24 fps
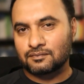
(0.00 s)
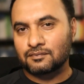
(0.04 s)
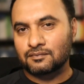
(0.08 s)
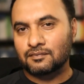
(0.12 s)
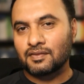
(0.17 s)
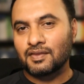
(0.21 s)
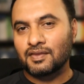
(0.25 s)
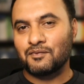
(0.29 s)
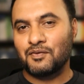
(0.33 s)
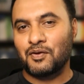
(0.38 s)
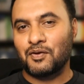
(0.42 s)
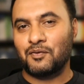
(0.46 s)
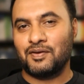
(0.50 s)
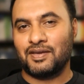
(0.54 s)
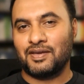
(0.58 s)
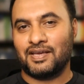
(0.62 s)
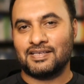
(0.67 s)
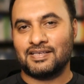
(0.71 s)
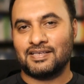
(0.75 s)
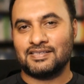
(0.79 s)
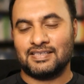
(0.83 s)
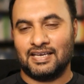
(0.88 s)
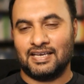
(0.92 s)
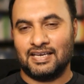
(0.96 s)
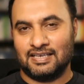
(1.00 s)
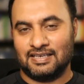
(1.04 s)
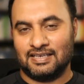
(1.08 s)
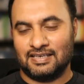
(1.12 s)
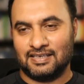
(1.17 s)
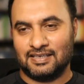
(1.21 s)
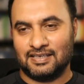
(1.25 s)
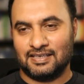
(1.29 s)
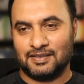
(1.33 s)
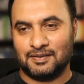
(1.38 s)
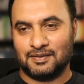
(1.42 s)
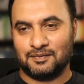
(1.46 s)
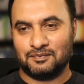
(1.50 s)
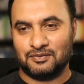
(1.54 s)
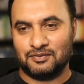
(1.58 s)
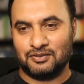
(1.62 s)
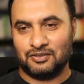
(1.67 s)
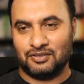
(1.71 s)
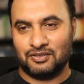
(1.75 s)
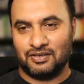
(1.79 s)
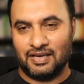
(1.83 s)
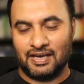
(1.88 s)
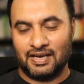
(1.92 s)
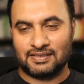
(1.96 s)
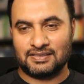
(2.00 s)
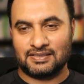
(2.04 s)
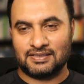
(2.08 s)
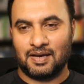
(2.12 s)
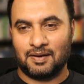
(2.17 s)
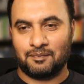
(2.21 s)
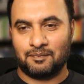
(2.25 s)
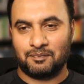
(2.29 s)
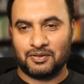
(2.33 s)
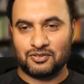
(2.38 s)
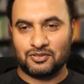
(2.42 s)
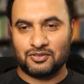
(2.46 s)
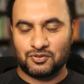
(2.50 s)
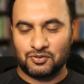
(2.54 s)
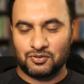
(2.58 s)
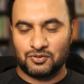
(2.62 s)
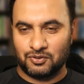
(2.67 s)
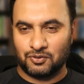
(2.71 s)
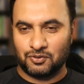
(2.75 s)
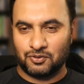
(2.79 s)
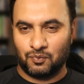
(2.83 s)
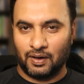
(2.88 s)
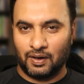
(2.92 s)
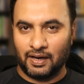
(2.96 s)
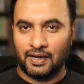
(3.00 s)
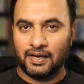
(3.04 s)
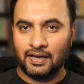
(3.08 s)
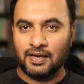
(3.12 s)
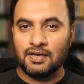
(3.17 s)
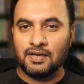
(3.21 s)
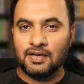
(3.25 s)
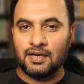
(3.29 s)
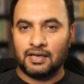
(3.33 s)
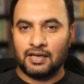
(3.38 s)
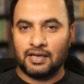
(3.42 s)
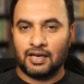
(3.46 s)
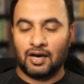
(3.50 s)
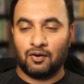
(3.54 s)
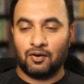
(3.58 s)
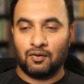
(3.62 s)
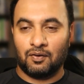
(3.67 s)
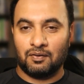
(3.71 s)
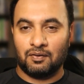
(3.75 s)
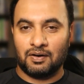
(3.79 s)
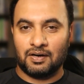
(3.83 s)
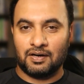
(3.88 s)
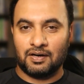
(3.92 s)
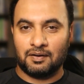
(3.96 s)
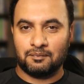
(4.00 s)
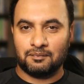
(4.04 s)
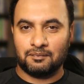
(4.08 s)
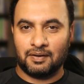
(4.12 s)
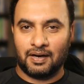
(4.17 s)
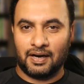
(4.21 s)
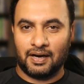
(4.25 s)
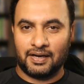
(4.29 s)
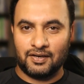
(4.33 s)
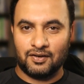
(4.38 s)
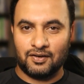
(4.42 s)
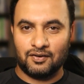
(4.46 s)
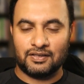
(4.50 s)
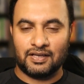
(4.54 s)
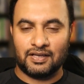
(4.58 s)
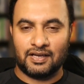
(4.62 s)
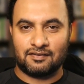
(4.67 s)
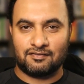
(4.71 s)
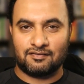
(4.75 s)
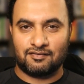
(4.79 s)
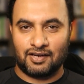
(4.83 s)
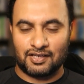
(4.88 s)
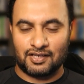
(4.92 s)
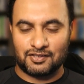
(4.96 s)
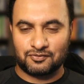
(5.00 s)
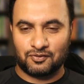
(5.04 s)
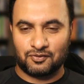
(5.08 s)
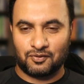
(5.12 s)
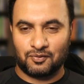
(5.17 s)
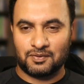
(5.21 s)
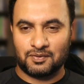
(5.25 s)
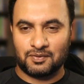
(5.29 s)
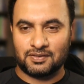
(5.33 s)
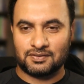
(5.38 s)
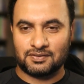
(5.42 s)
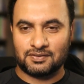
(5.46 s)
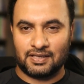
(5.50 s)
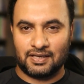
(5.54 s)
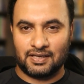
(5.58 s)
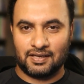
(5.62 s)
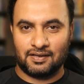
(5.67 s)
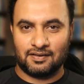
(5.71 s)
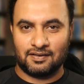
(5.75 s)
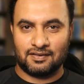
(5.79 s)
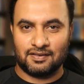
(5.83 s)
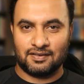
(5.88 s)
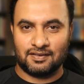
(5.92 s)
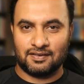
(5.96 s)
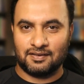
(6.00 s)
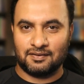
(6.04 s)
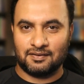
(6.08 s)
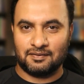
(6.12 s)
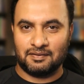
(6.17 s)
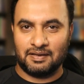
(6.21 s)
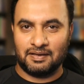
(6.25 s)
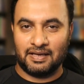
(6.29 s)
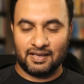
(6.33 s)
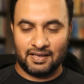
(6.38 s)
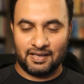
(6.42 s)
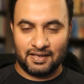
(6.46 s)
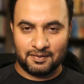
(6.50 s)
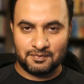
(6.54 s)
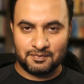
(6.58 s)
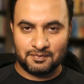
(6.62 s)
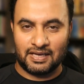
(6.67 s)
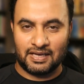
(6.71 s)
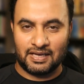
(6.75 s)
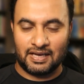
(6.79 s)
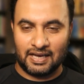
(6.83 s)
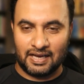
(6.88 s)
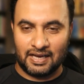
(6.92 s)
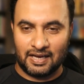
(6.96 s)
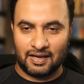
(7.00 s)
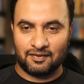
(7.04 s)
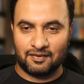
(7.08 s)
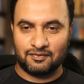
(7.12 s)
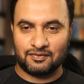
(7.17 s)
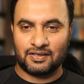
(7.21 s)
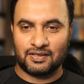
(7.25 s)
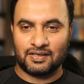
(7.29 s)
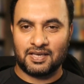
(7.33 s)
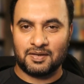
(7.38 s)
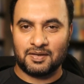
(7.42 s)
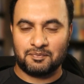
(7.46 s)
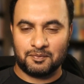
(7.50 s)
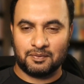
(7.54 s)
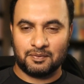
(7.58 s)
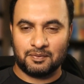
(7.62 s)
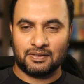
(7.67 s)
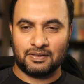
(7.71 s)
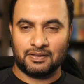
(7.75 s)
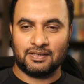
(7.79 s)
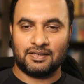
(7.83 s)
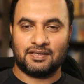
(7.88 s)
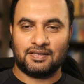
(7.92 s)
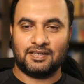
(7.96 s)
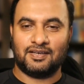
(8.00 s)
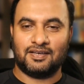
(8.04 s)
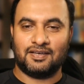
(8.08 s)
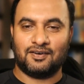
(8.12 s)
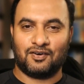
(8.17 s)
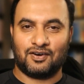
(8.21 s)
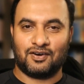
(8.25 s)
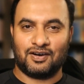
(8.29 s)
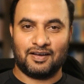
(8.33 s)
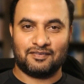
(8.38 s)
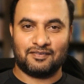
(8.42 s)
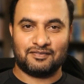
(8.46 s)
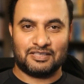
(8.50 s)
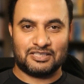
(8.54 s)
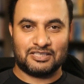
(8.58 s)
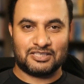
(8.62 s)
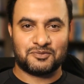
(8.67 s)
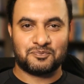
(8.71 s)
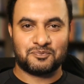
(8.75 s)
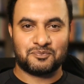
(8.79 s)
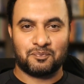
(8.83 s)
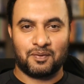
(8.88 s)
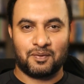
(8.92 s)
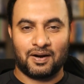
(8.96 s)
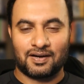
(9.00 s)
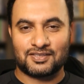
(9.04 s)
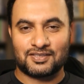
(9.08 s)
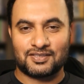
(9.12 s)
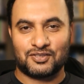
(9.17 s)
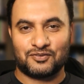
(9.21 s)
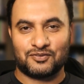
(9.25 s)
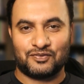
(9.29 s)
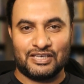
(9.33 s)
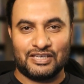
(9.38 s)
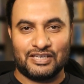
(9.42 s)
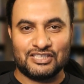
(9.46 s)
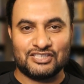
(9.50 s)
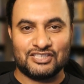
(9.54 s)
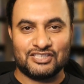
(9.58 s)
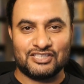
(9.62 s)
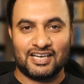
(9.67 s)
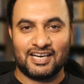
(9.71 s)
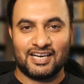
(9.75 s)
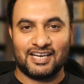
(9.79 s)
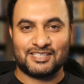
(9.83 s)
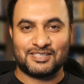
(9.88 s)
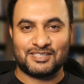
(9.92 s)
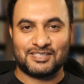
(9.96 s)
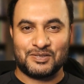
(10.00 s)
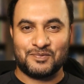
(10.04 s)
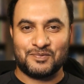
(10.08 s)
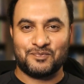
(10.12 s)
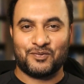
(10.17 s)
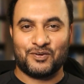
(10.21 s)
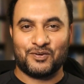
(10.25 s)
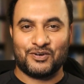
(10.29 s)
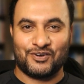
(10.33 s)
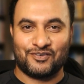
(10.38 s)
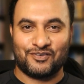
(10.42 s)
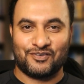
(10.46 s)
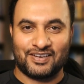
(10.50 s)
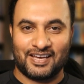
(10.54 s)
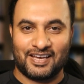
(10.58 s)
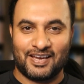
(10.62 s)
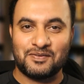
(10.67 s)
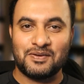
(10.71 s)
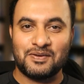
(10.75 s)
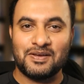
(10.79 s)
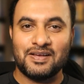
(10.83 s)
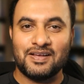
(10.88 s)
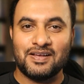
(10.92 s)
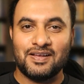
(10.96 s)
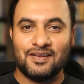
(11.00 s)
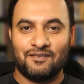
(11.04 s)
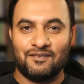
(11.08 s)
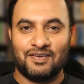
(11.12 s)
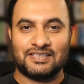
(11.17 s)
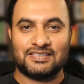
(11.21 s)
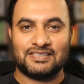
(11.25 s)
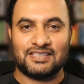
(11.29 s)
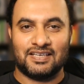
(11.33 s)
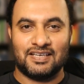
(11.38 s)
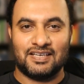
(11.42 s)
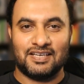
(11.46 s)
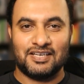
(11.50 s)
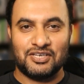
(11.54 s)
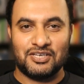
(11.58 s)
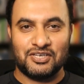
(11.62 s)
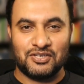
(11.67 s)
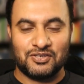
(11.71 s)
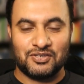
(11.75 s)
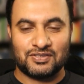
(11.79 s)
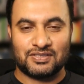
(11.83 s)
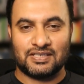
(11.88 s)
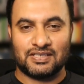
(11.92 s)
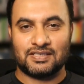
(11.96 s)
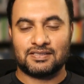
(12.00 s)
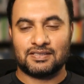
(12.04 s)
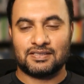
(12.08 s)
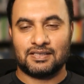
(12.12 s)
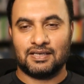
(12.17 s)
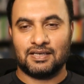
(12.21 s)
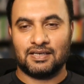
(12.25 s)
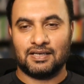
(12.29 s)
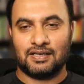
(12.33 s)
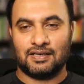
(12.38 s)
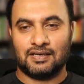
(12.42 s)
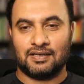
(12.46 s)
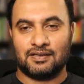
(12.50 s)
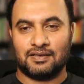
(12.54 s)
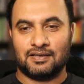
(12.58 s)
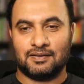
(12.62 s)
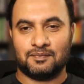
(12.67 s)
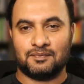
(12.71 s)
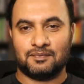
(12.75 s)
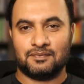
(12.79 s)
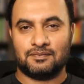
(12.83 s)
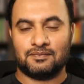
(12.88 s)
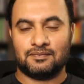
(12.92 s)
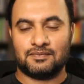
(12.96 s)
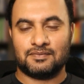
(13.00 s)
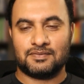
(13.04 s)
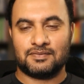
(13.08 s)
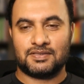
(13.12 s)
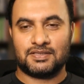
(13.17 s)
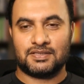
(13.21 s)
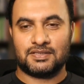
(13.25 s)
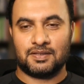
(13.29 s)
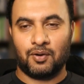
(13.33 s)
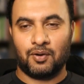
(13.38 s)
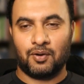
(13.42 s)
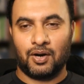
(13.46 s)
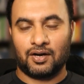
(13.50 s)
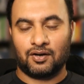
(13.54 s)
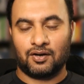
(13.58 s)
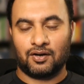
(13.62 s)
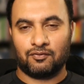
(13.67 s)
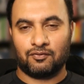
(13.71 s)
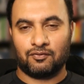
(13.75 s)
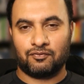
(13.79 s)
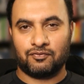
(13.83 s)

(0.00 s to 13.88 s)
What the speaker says: where we can say, X happened to do the Y. Now, I know that transformers and LLMs have the capability or have the sparks of AGI at some point of time, which induces some part of